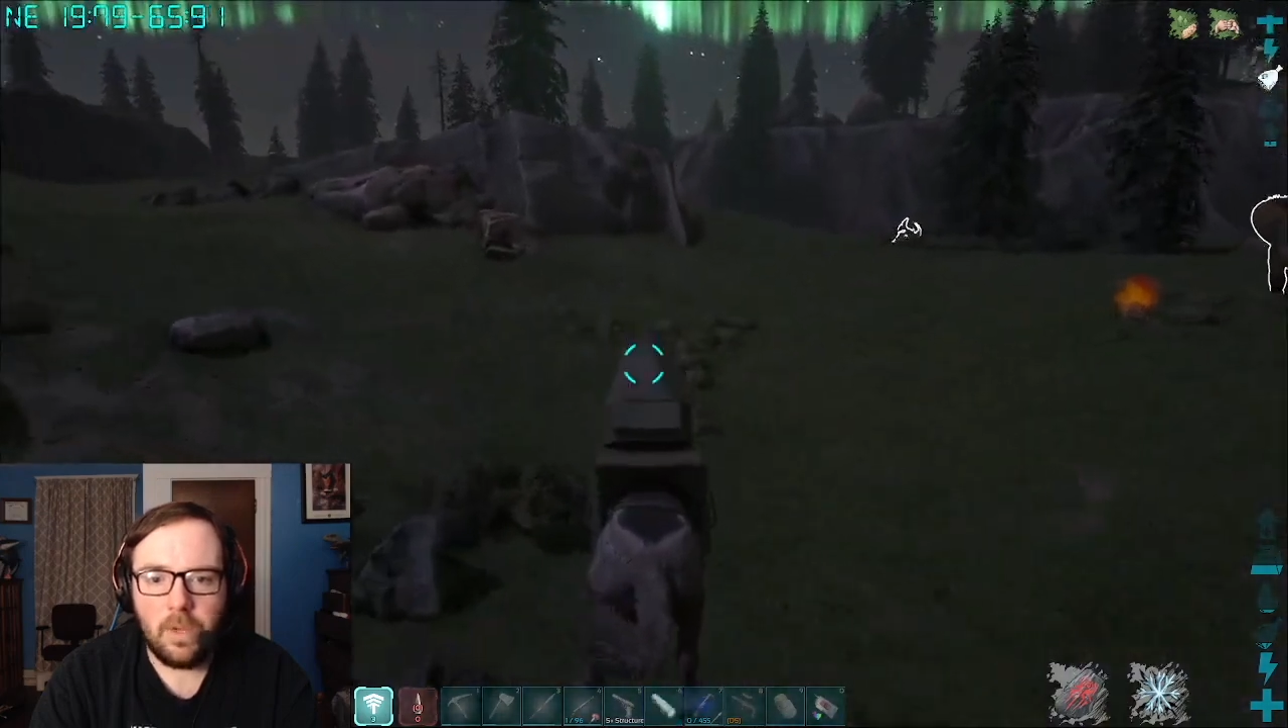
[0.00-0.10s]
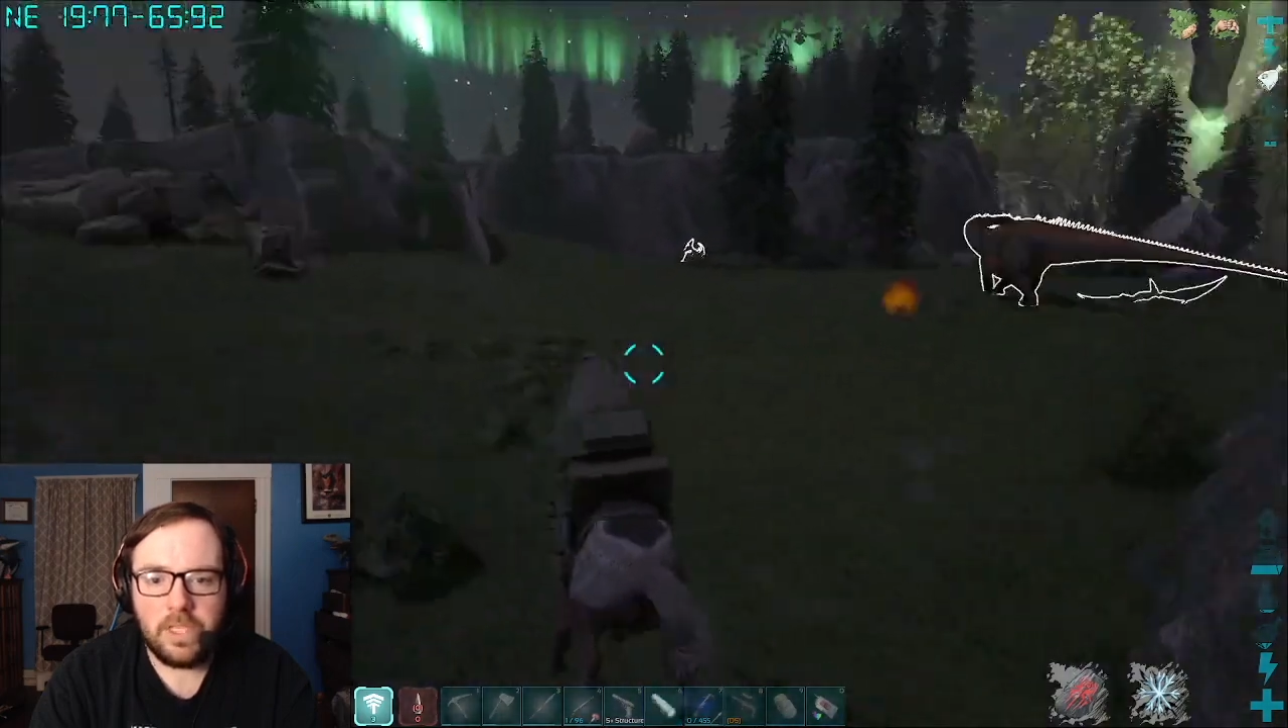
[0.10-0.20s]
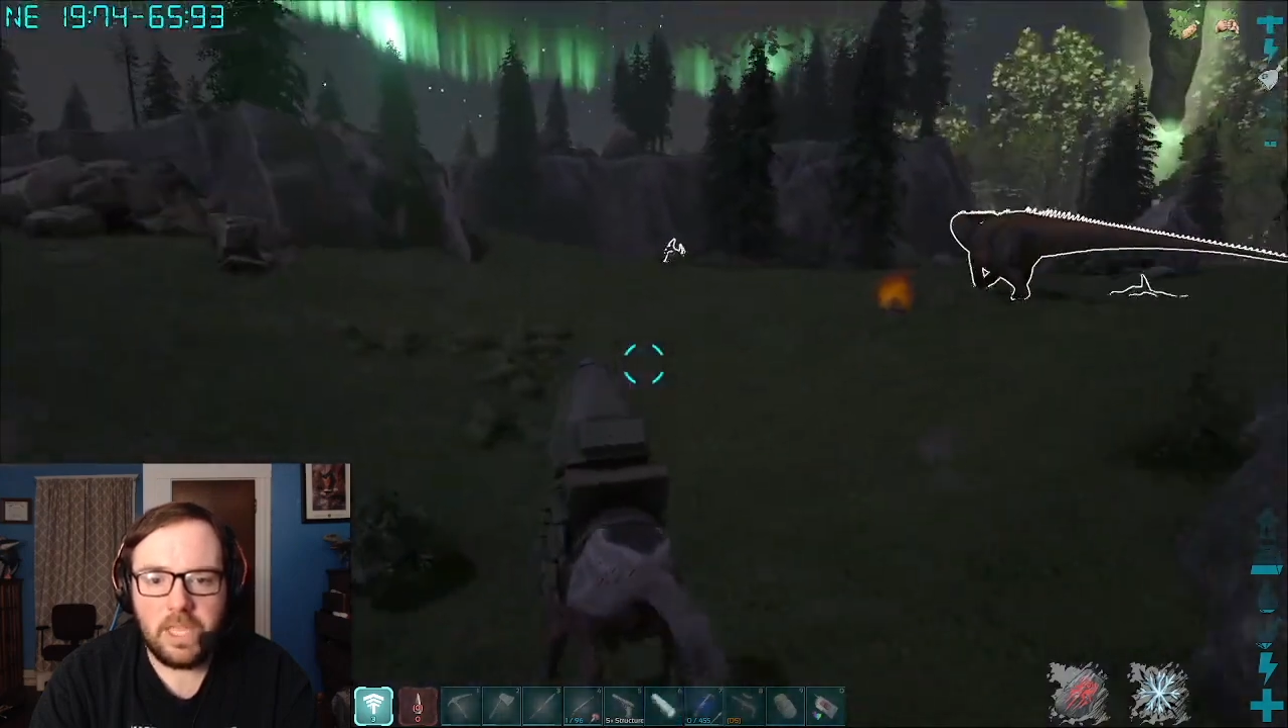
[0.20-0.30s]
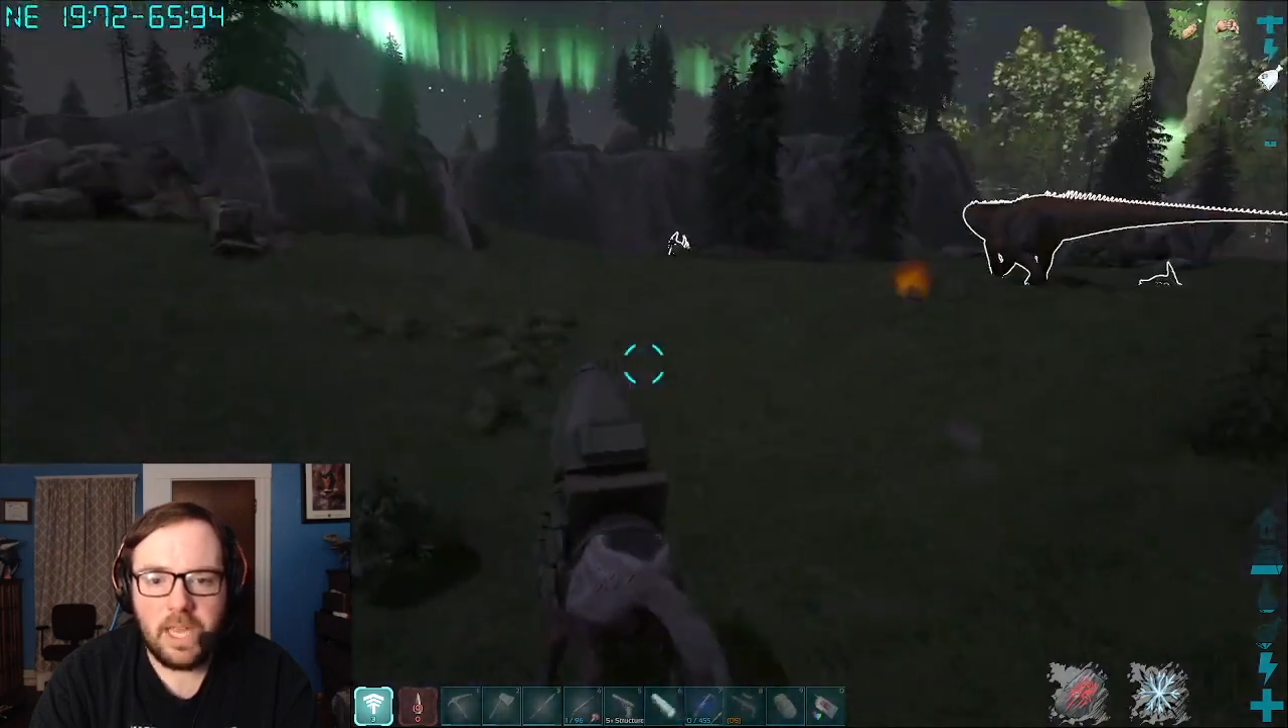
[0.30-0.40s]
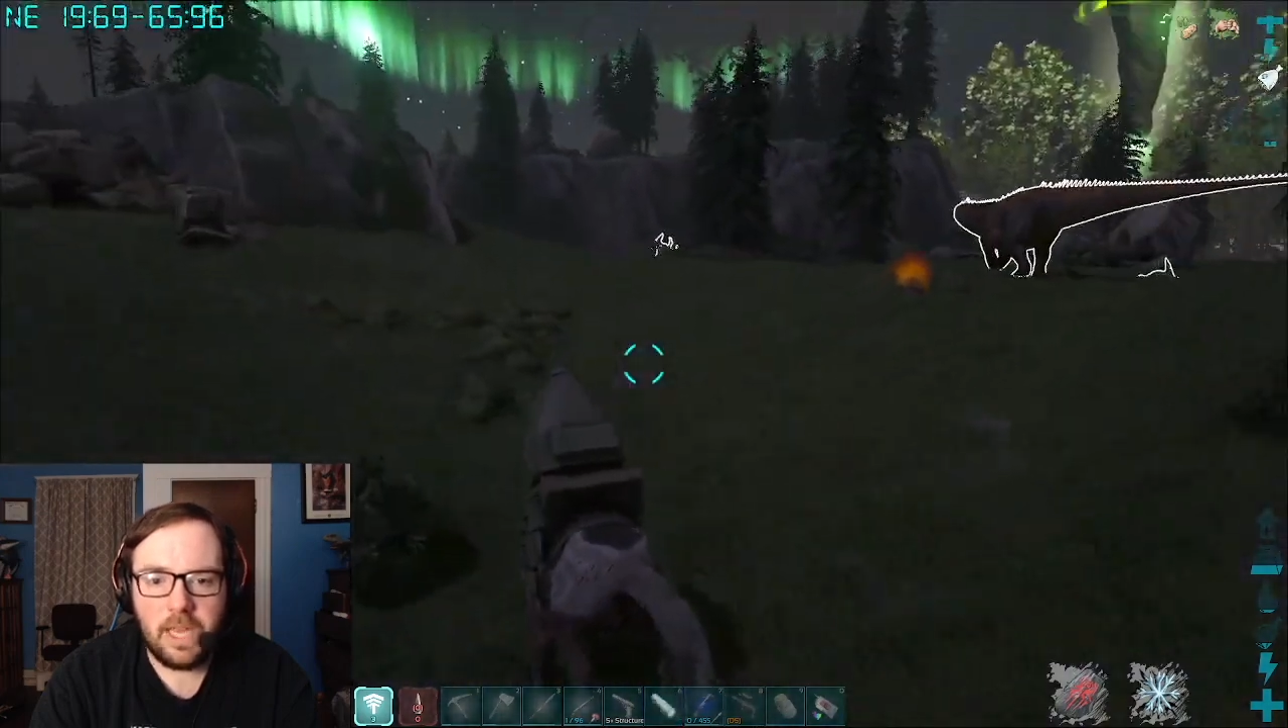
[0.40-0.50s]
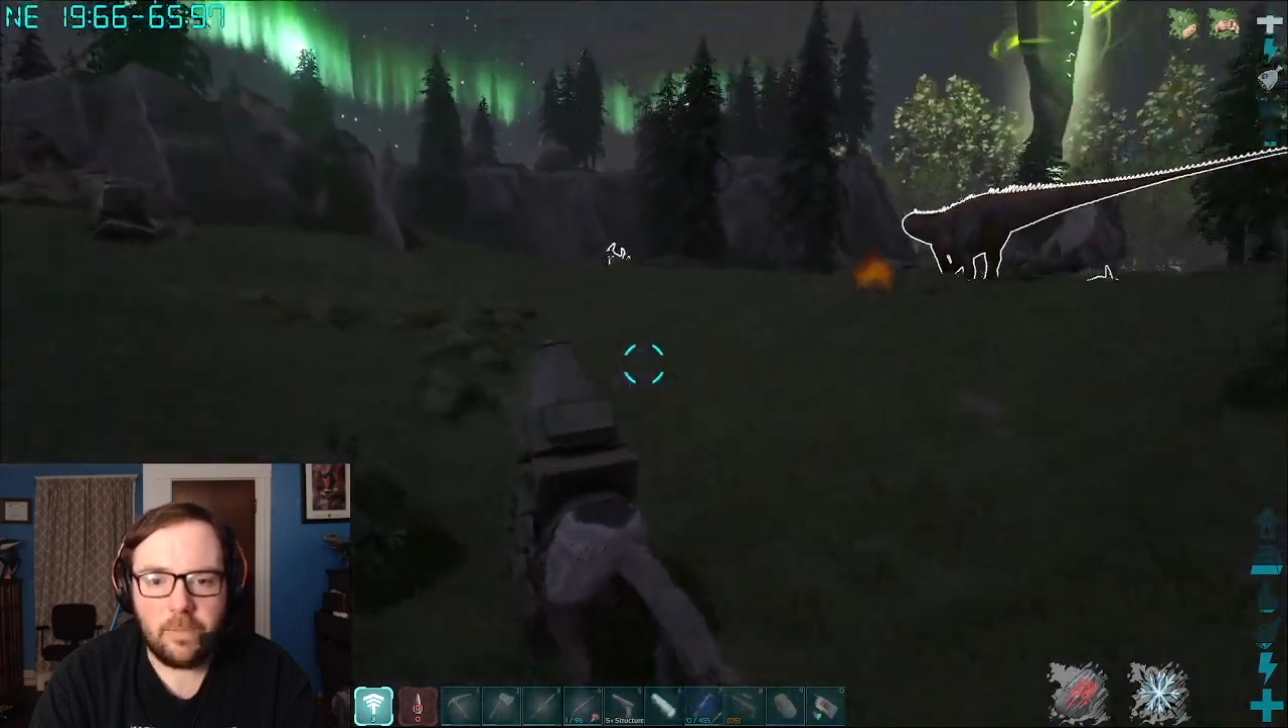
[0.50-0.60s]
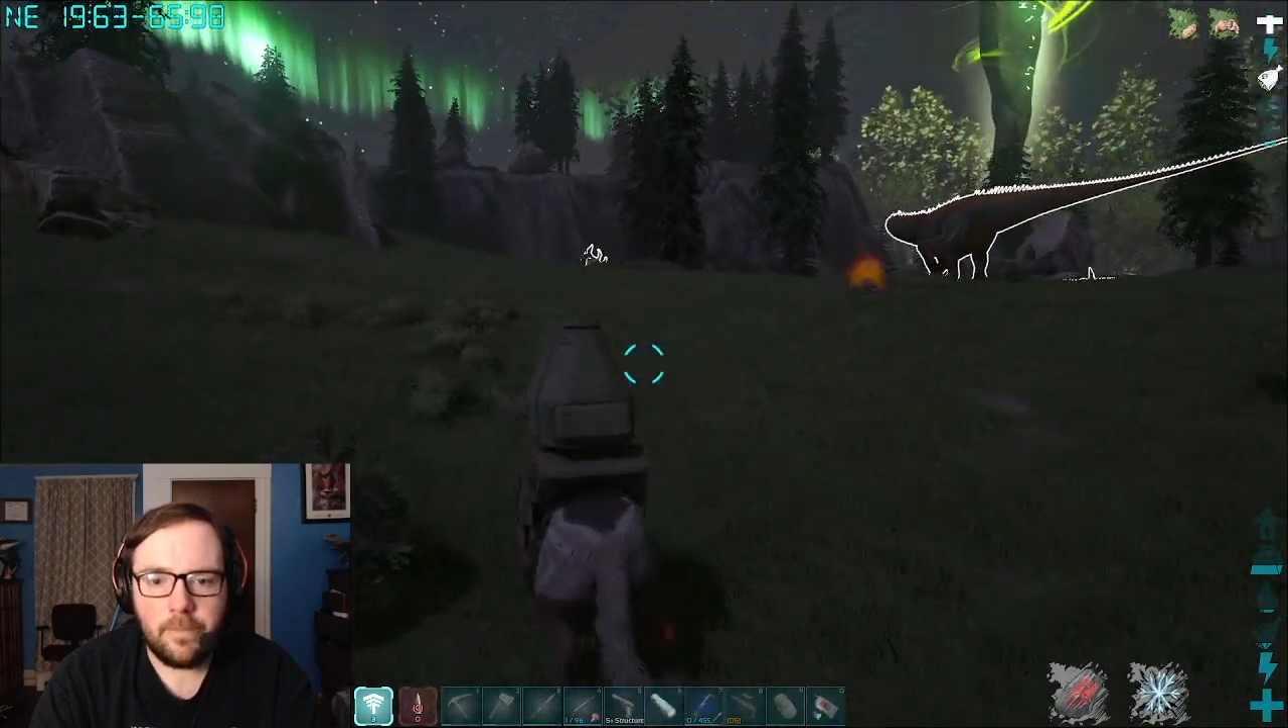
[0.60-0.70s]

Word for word: He's eating.